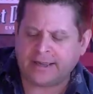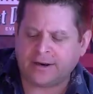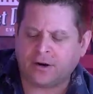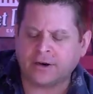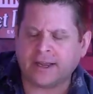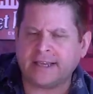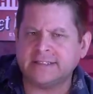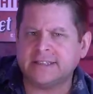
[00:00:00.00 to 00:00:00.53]
and all
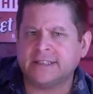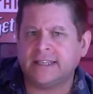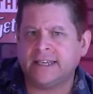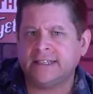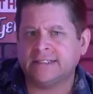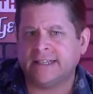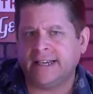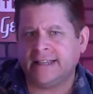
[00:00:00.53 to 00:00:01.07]
kinds of
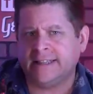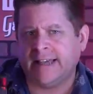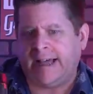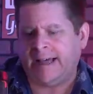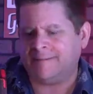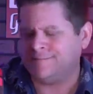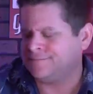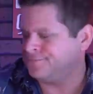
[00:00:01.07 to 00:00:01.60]
things like
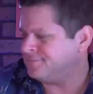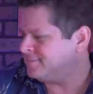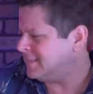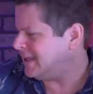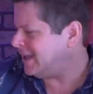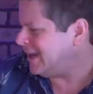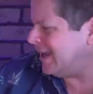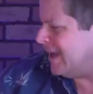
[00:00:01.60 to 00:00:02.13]
that. And